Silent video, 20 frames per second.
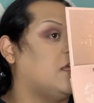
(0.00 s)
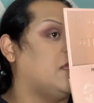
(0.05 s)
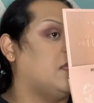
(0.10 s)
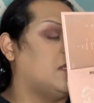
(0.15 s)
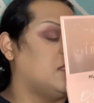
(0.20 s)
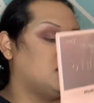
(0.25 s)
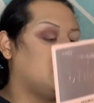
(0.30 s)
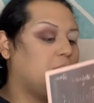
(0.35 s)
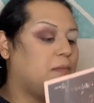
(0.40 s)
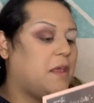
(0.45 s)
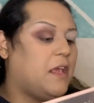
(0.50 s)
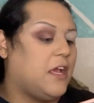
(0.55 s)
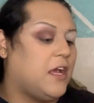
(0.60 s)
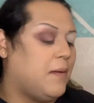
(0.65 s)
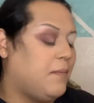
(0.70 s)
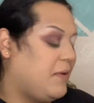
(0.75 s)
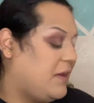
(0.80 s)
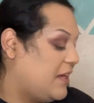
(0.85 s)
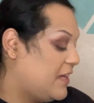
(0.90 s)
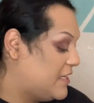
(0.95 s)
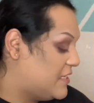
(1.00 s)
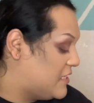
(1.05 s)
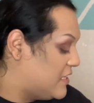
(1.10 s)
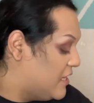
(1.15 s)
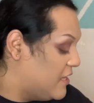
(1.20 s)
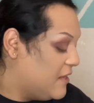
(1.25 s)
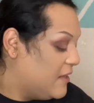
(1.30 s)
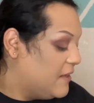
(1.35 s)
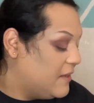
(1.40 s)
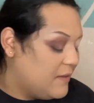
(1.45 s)
into makeup because
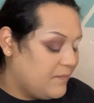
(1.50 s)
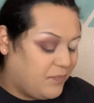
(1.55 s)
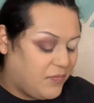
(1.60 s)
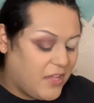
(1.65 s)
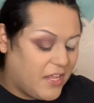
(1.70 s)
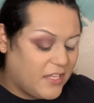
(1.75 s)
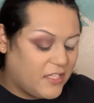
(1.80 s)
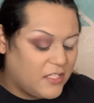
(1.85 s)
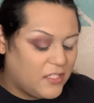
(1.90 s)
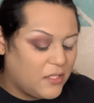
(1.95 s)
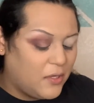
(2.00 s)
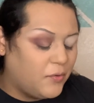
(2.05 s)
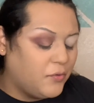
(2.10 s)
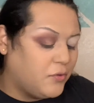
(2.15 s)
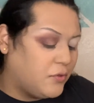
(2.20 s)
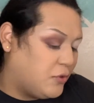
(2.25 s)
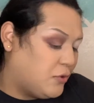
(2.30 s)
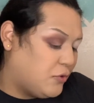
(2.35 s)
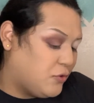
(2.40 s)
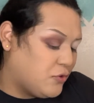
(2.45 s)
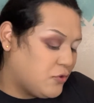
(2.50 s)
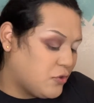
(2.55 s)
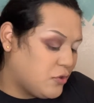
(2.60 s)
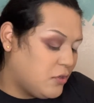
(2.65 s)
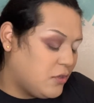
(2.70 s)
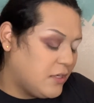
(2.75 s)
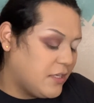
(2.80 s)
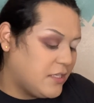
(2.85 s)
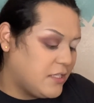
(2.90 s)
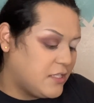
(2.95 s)
it's so
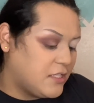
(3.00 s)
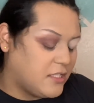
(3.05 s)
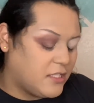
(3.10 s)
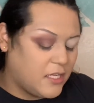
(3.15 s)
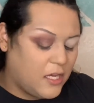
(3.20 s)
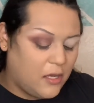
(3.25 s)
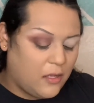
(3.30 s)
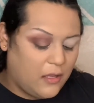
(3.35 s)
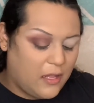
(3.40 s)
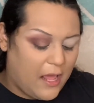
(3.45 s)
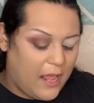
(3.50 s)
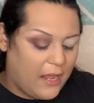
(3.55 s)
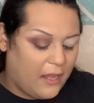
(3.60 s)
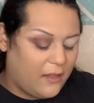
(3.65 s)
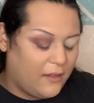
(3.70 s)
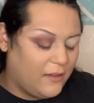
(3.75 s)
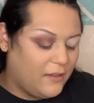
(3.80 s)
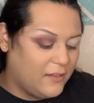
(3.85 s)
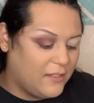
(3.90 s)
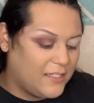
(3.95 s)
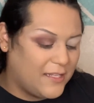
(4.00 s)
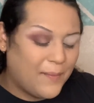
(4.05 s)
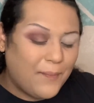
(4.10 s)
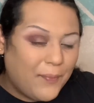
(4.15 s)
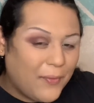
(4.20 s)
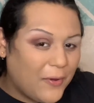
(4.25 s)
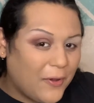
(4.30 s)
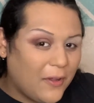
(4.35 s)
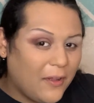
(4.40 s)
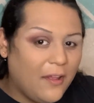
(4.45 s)
neutral and so like
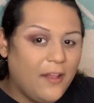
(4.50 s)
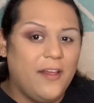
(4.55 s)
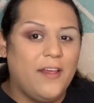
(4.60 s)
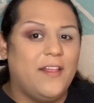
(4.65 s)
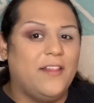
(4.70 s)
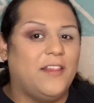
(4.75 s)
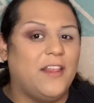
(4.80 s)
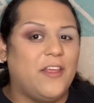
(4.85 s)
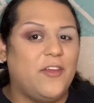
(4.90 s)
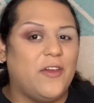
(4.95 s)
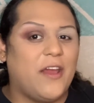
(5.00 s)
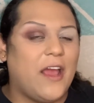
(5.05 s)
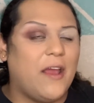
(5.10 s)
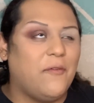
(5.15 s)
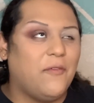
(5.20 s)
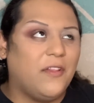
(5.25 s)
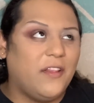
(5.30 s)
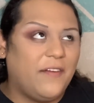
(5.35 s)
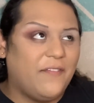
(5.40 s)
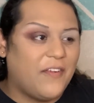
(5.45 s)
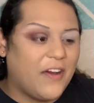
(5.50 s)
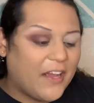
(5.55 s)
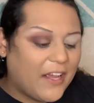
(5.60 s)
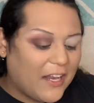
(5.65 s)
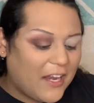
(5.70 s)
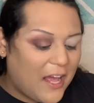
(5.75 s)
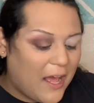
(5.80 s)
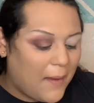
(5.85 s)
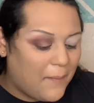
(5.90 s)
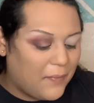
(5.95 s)
simple that you can't really fuck
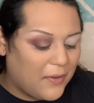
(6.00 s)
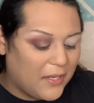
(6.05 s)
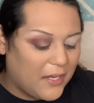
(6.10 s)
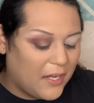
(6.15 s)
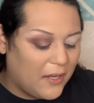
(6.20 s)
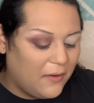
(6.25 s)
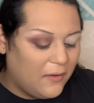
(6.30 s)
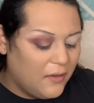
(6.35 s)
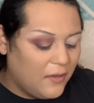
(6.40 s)
it up, you know?